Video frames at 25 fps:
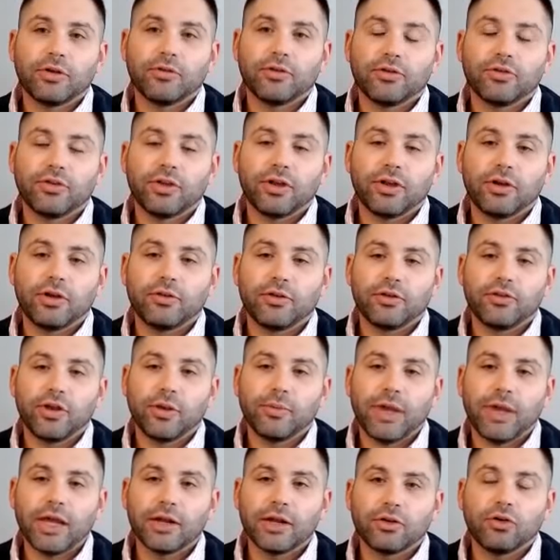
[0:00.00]
of, a, of the
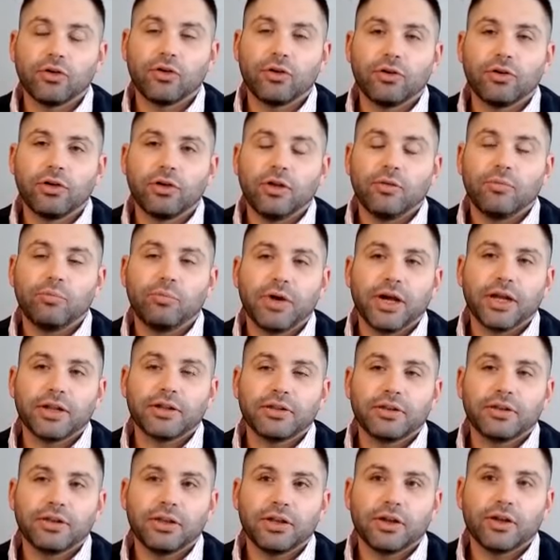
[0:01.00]
same end goal,
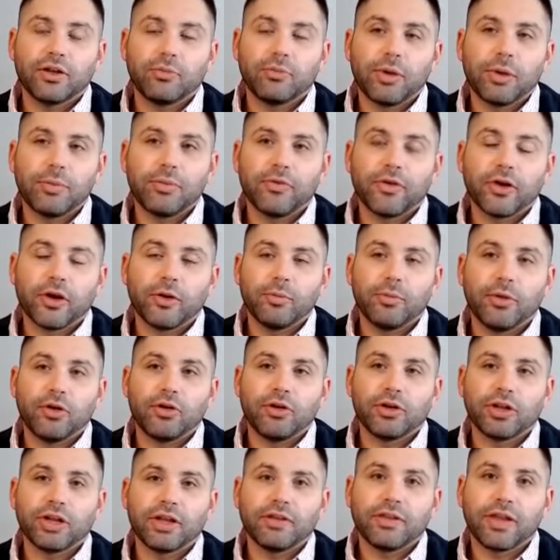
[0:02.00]
but you know there may be
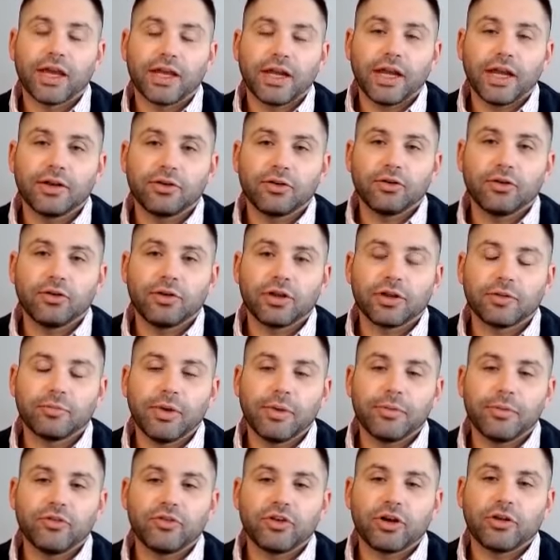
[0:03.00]
variability in that end goal. Like
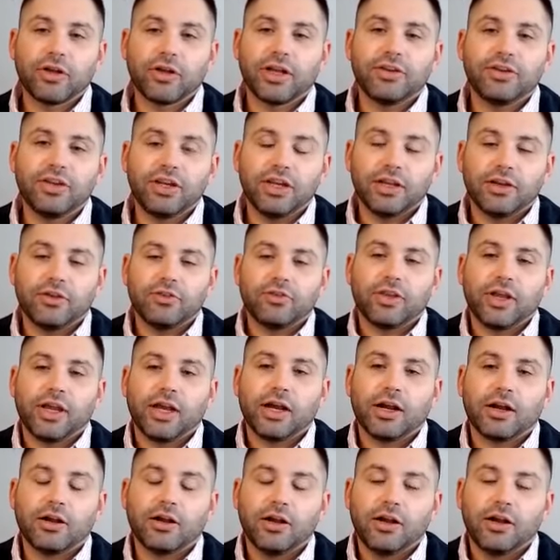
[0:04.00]
maybe the general idea is
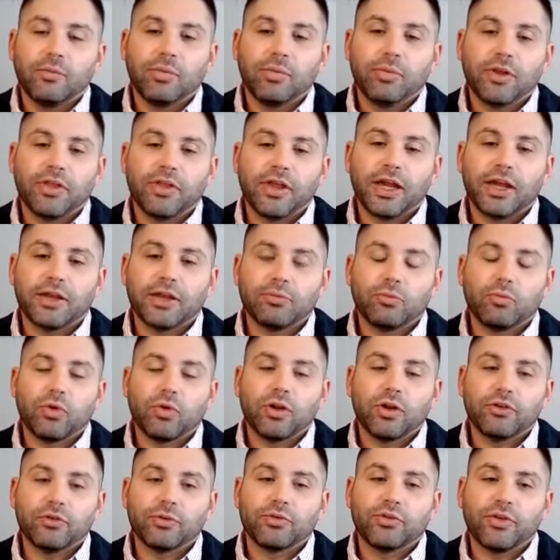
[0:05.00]
there, but that
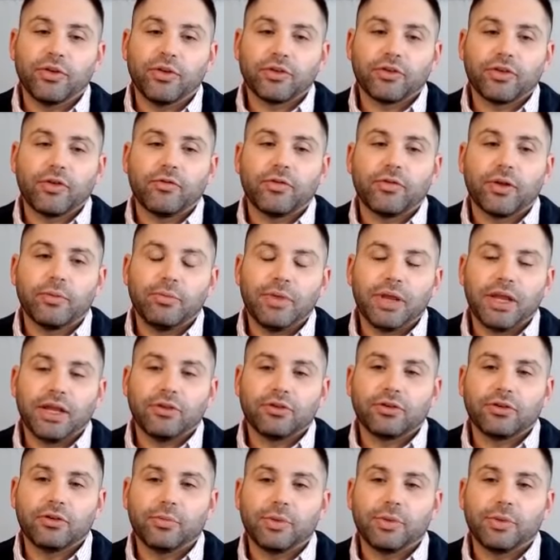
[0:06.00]
what specifics of it may
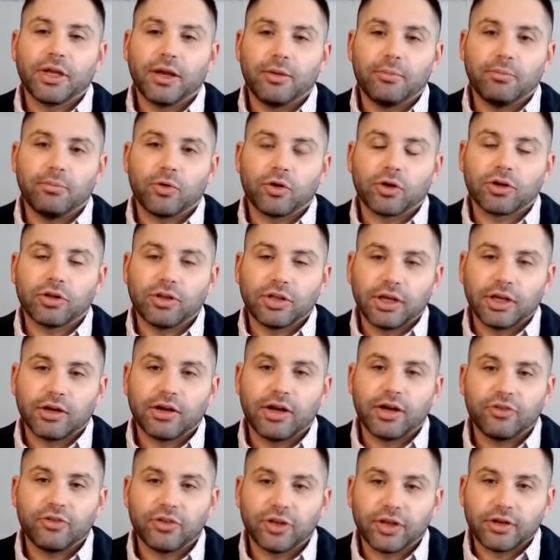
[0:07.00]
sort of become more
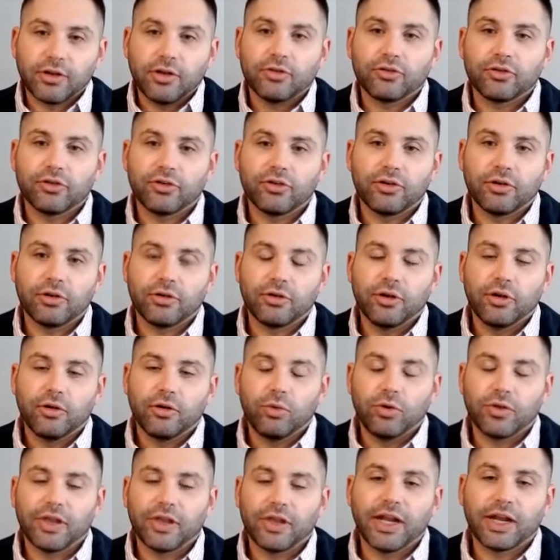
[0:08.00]
clear as you get closer to
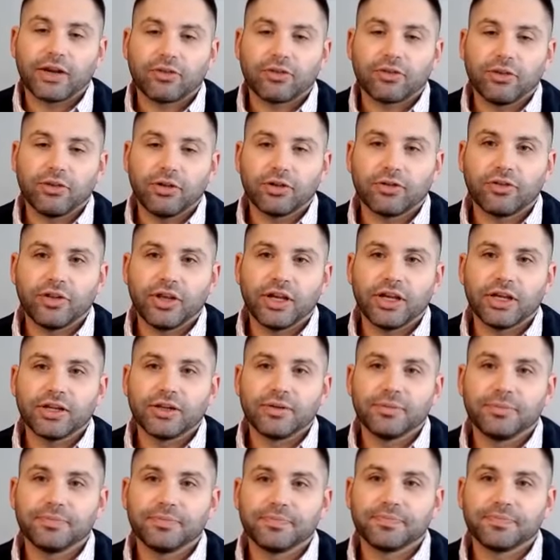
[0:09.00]
what that actually looks like.